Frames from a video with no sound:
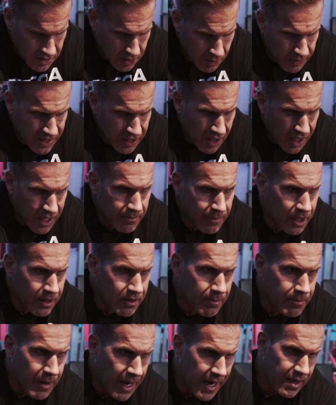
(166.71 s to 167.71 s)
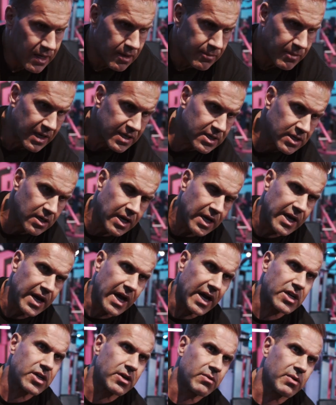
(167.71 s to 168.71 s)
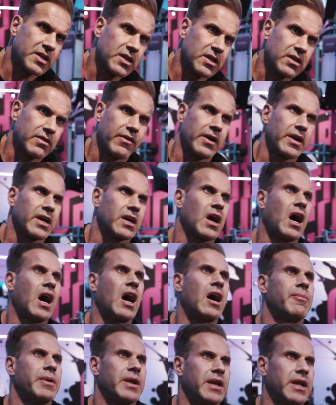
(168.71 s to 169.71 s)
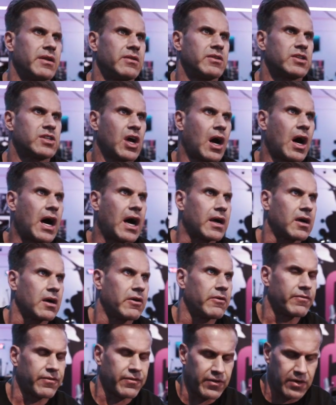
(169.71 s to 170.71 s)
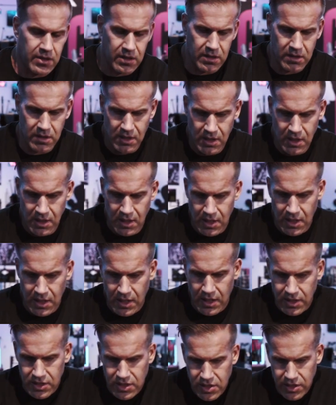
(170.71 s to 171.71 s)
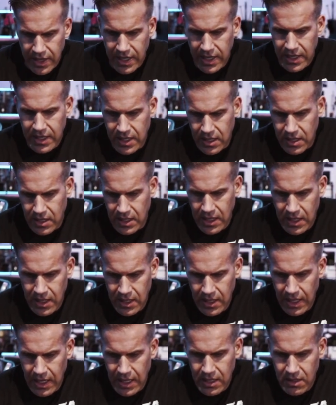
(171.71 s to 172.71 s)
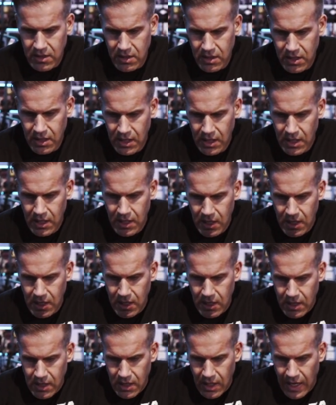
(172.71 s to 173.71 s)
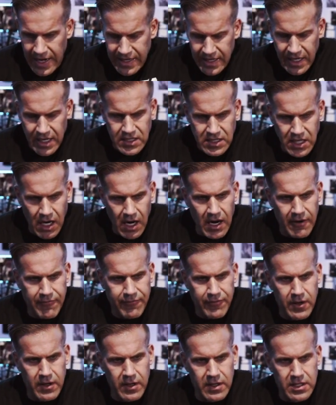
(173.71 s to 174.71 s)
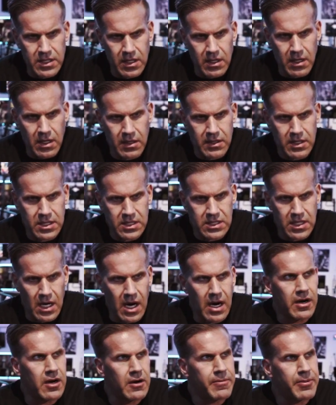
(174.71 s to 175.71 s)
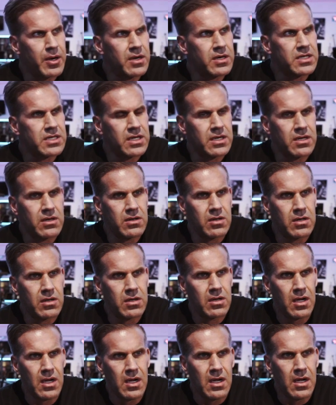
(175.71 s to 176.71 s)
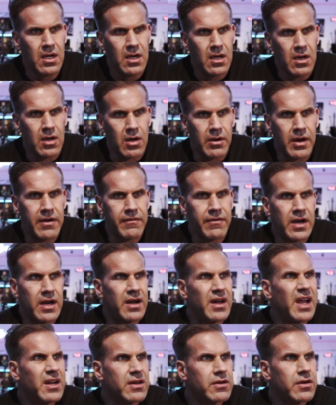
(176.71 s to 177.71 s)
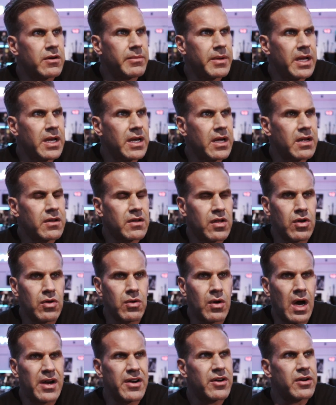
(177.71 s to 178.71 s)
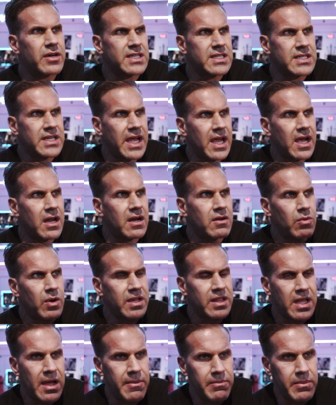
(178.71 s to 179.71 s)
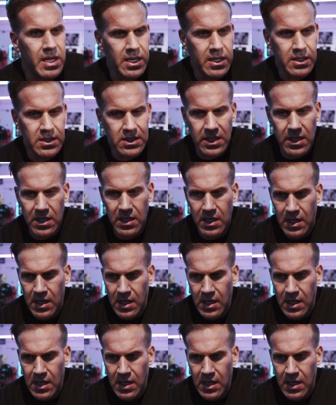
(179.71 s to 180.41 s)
So we talk about the mind to muscle connection, which is very common in talk of training. And I think it's hard for a starter person or even an intermediate to understand what that means.